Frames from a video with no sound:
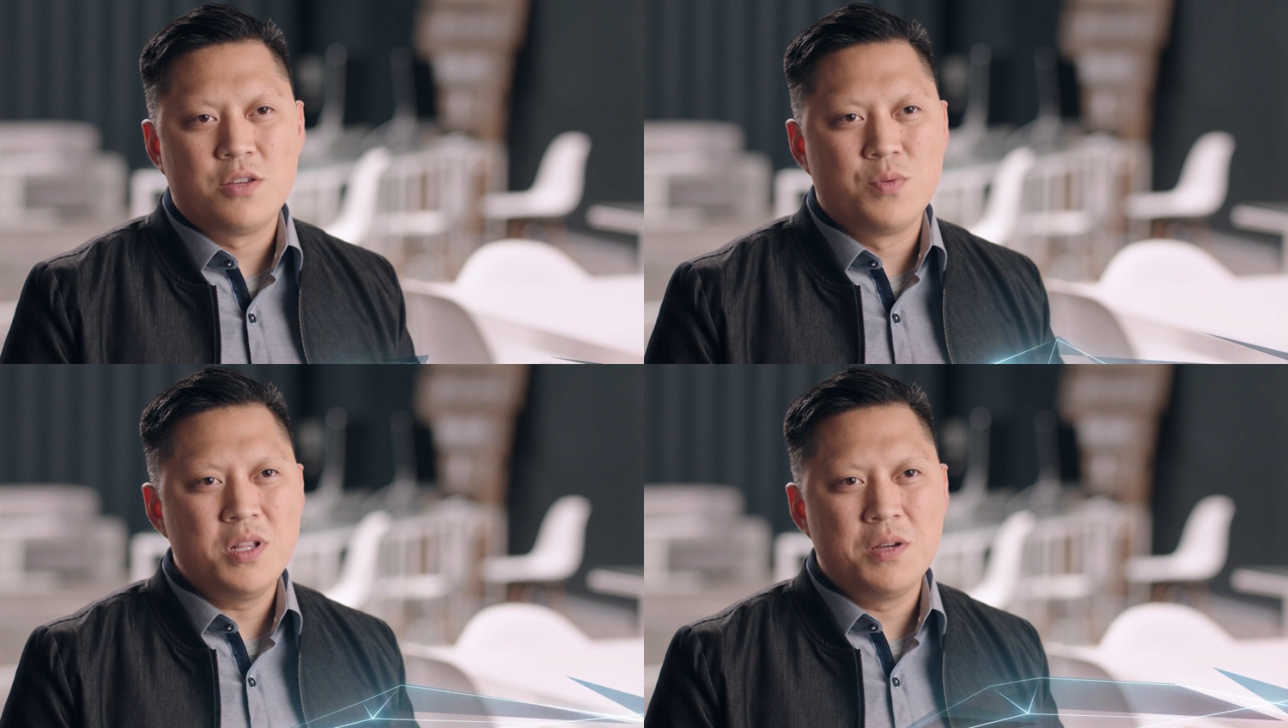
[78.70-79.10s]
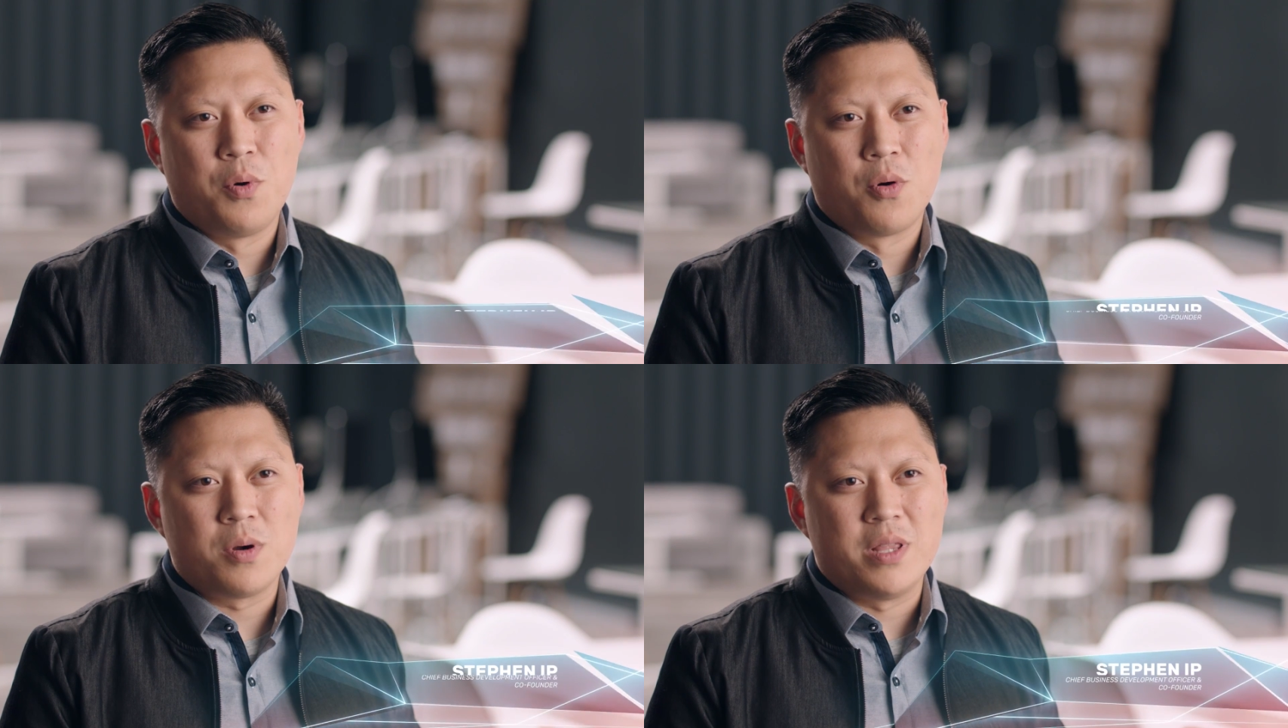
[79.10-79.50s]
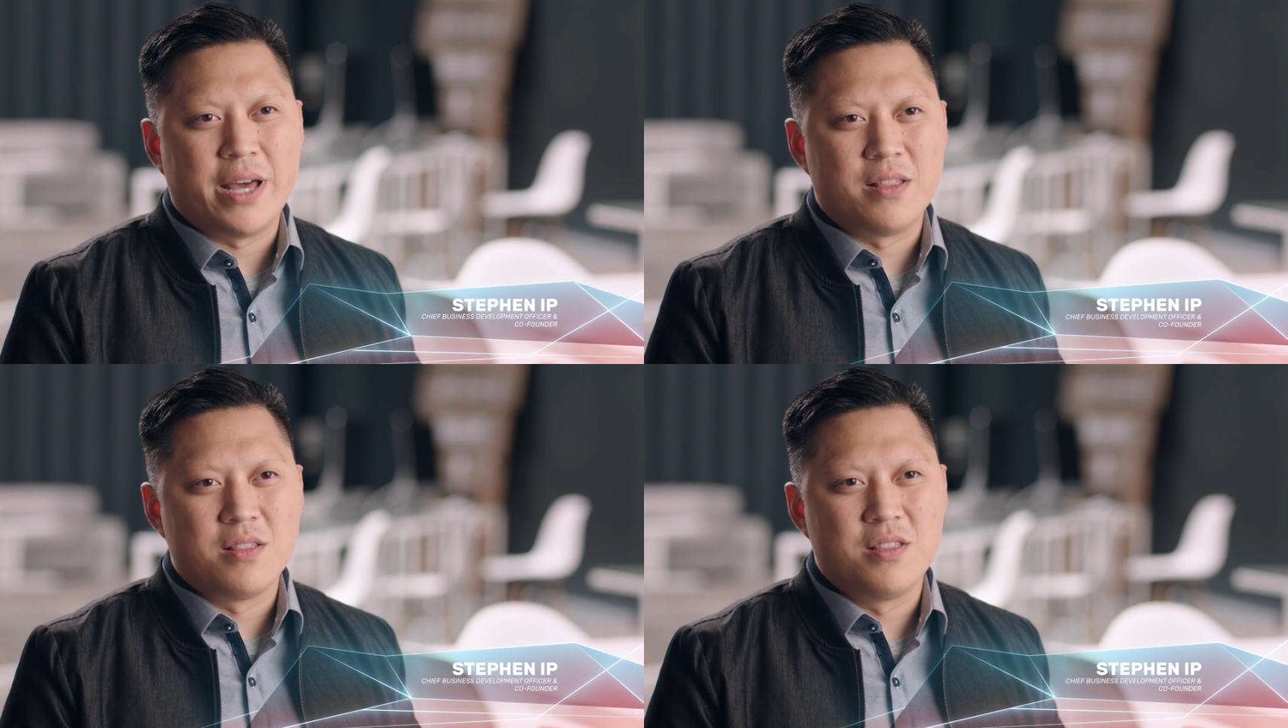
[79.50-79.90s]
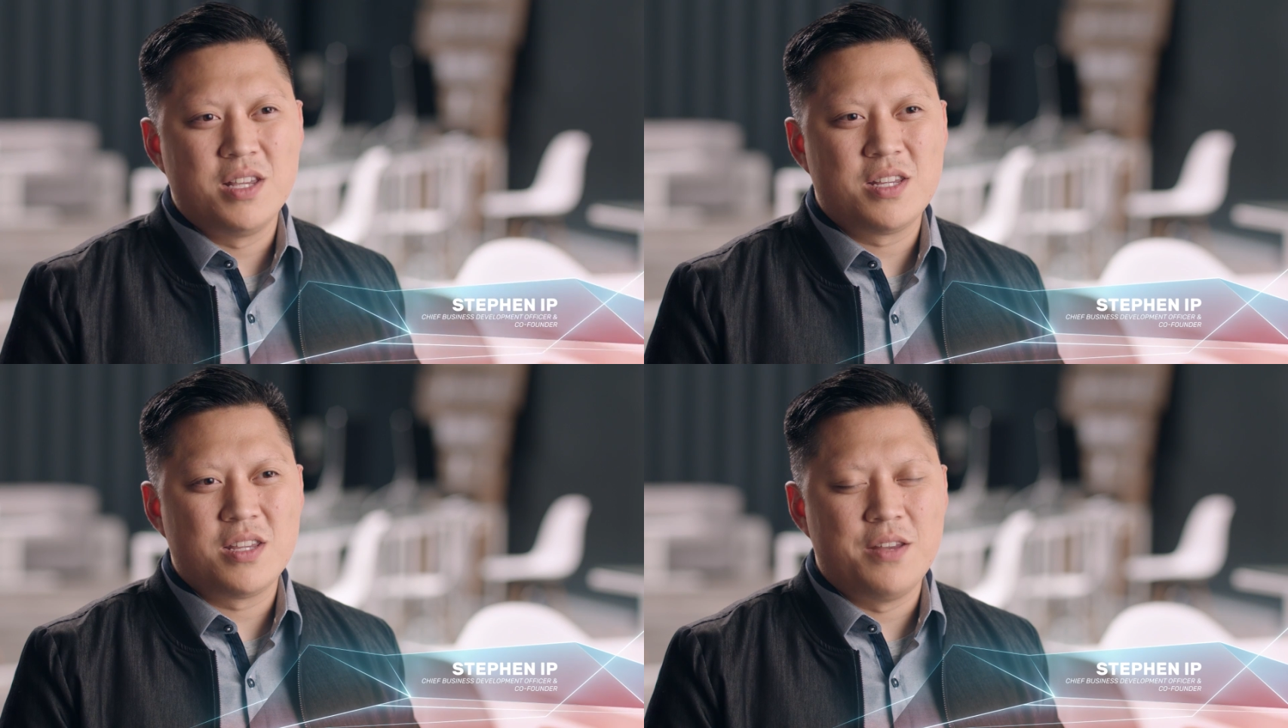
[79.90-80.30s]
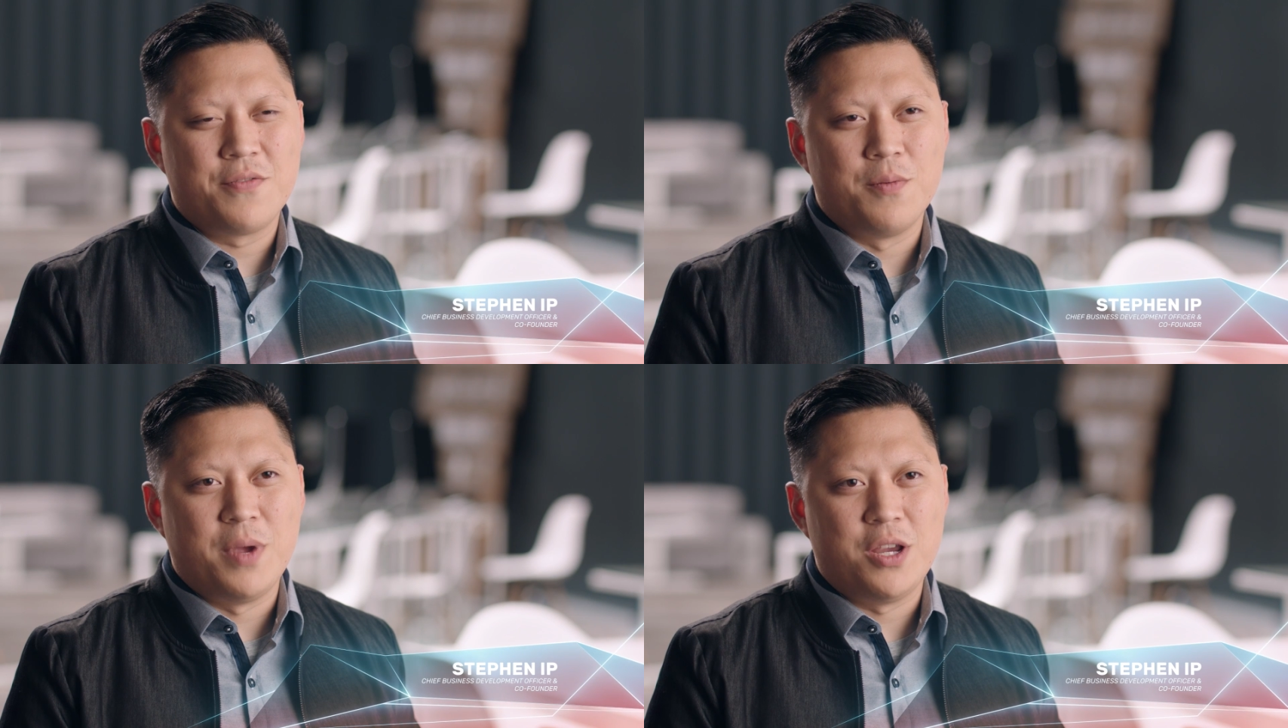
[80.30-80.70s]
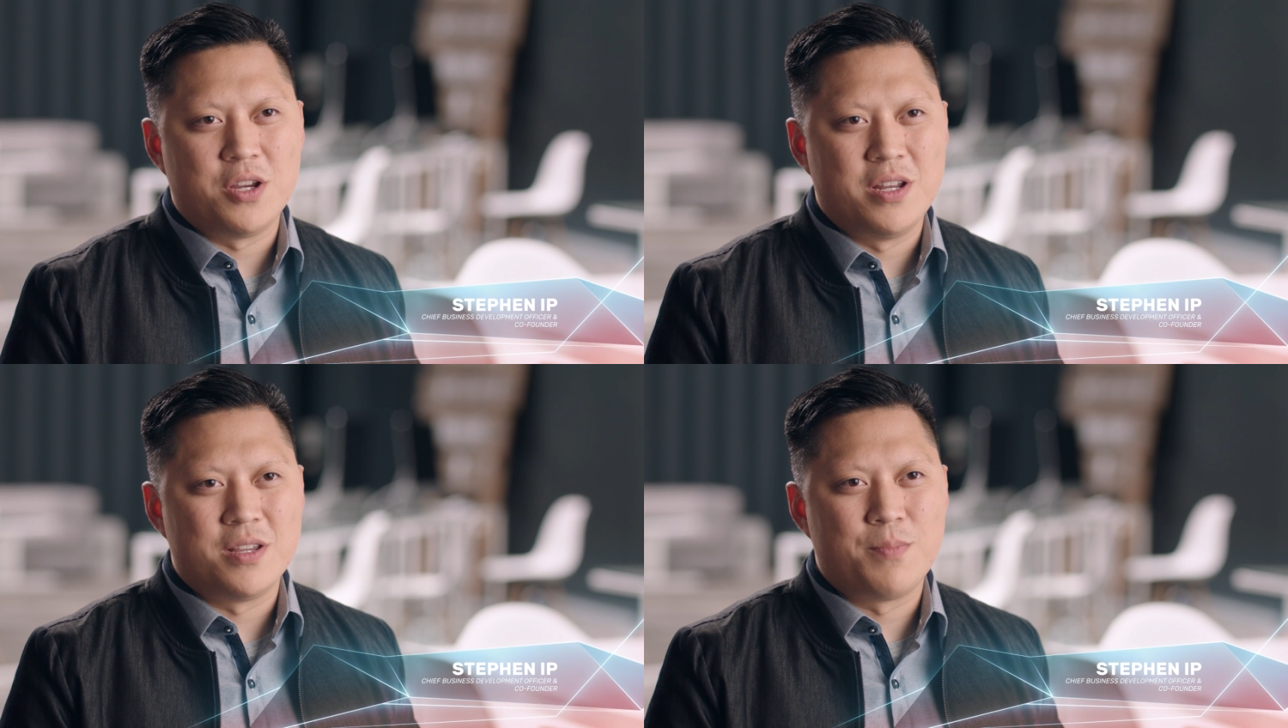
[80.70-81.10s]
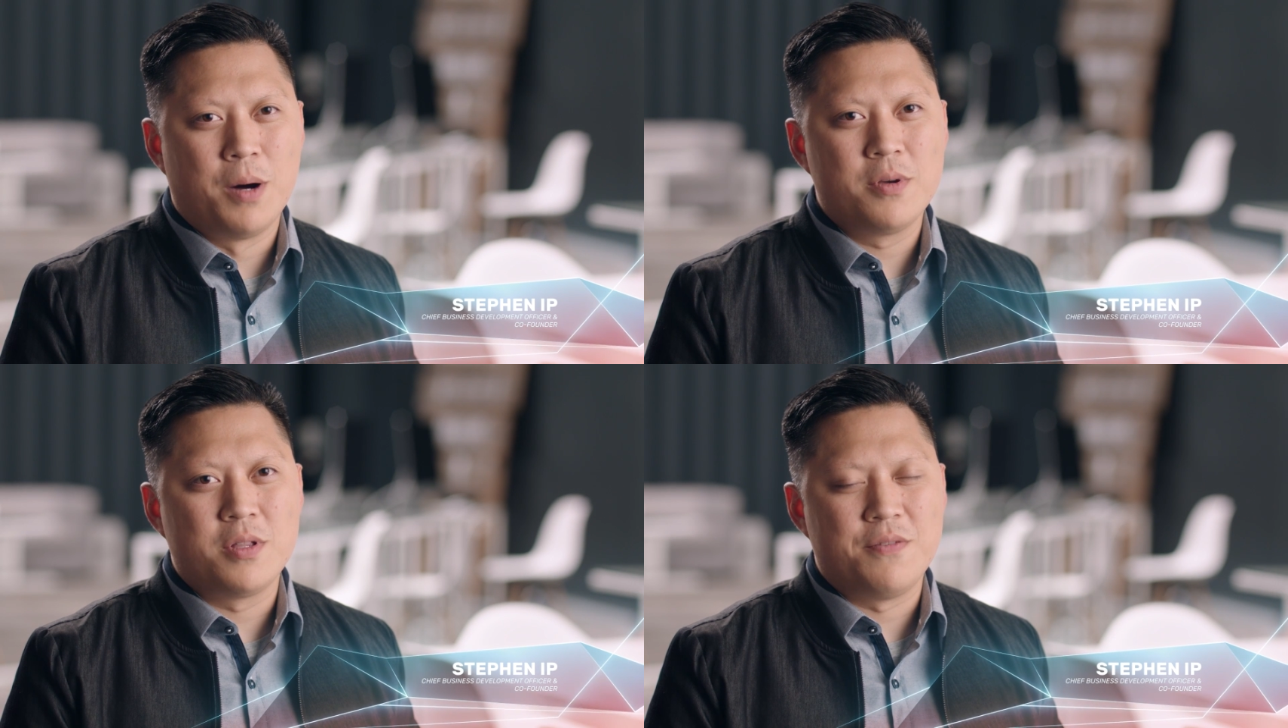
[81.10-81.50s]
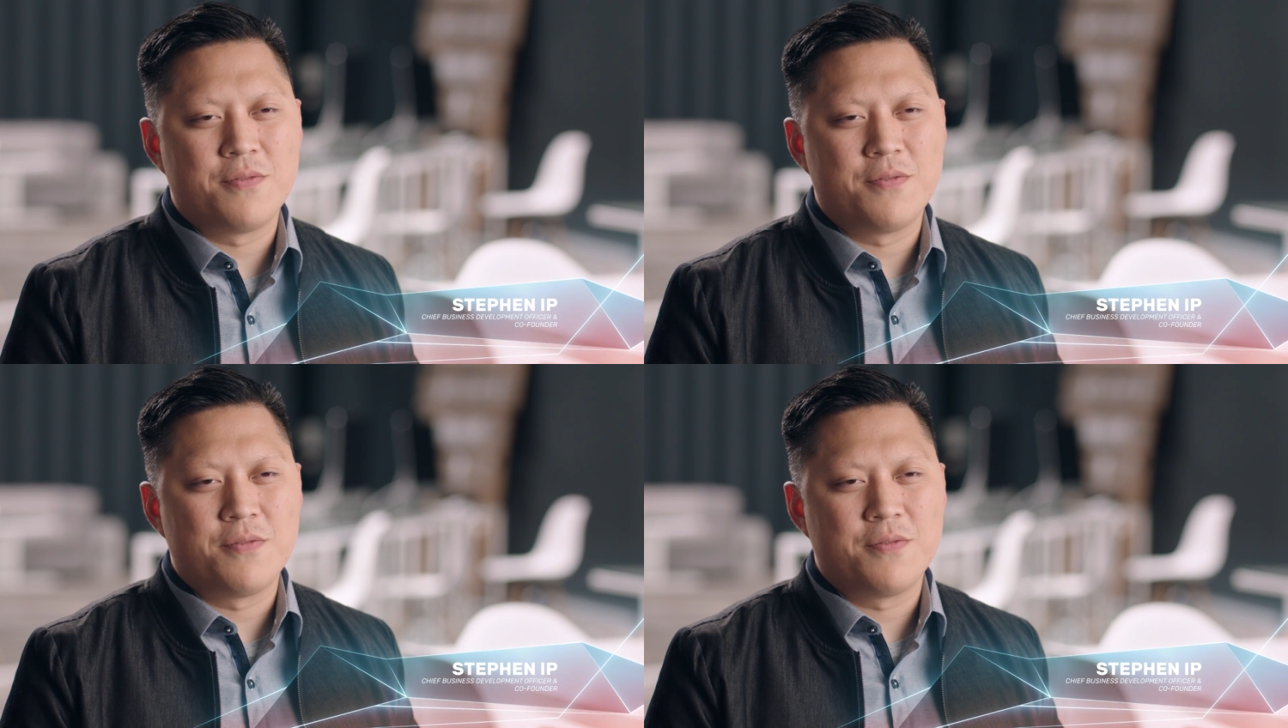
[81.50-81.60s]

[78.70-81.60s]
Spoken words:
It's really important that this information is publicly